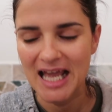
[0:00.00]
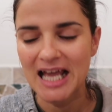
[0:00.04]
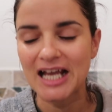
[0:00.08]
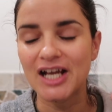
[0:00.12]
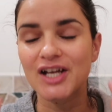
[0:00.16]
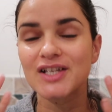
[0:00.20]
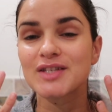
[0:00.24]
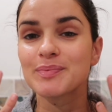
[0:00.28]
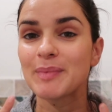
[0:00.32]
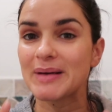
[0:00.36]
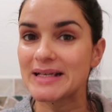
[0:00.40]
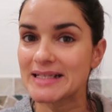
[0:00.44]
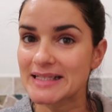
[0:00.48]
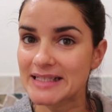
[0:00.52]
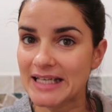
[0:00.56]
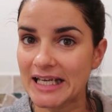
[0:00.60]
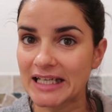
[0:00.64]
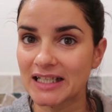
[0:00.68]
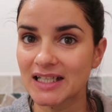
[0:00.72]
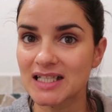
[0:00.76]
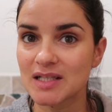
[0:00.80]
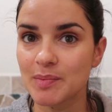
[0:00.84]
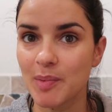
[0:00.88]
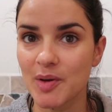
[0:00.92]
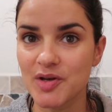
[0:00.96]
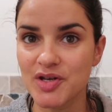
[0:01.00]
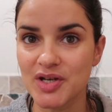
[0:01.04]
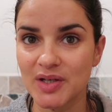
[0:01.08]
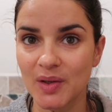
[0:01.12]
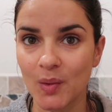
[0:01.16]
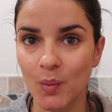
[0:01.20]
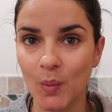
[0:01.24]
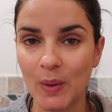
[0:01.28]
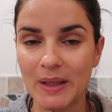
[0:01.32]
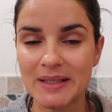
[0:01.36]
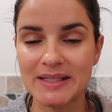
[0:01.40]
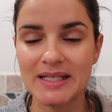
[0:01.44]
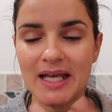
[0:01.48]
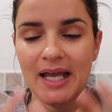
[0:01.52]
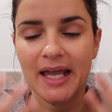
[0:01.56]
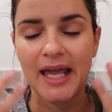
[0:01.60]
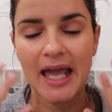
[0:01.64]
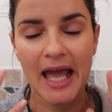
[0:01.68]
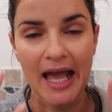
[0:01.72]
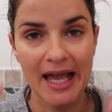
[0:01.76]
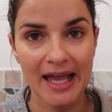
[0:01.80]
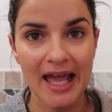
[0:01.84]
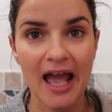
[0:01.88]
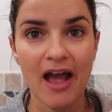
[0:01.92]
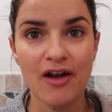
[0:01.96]
Because my skin, especially in winter,
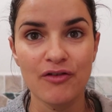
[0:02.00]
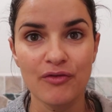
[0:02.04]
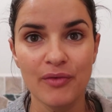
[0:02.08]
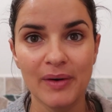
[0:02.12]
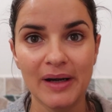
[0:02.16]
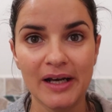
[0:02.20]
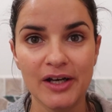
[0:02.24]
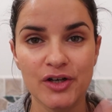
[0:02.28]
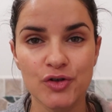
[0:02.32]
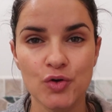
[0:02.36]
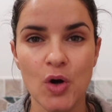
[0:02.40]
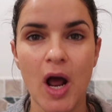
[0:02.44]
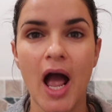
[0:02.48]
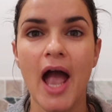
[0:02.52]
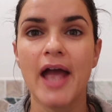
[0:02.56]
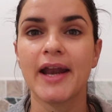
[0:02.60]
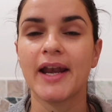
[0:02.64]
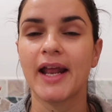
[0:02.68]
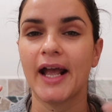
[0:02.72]
can get really dry,